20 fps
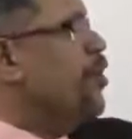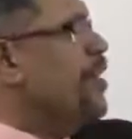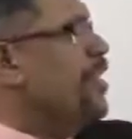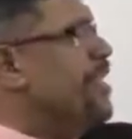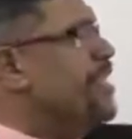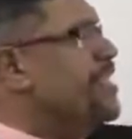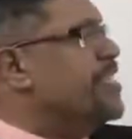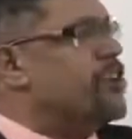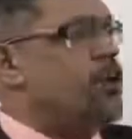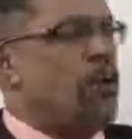it
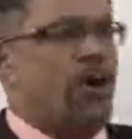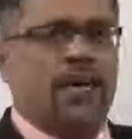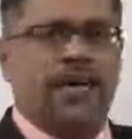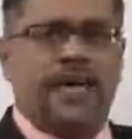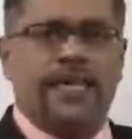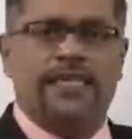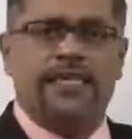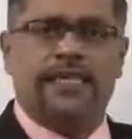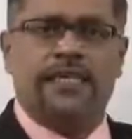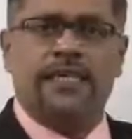is called
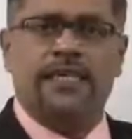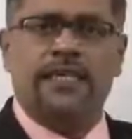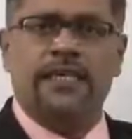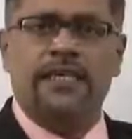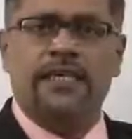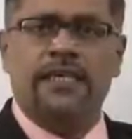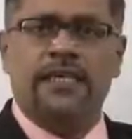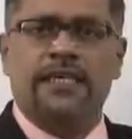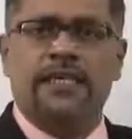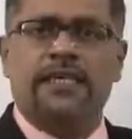as a
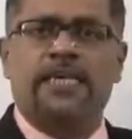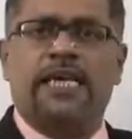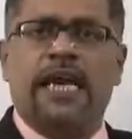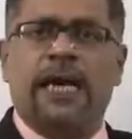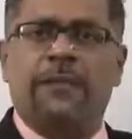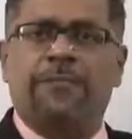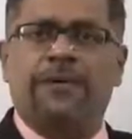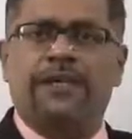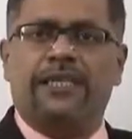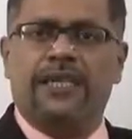
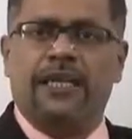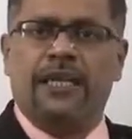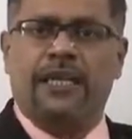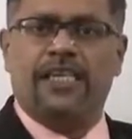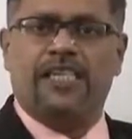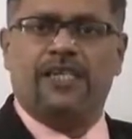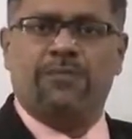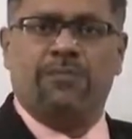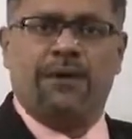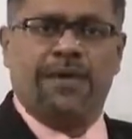capital
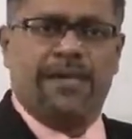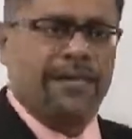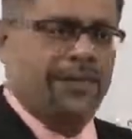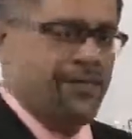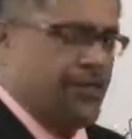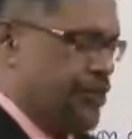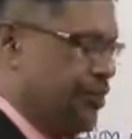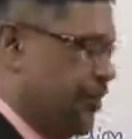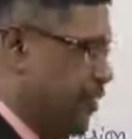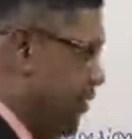
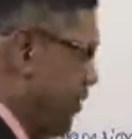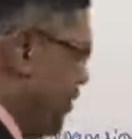expenditure.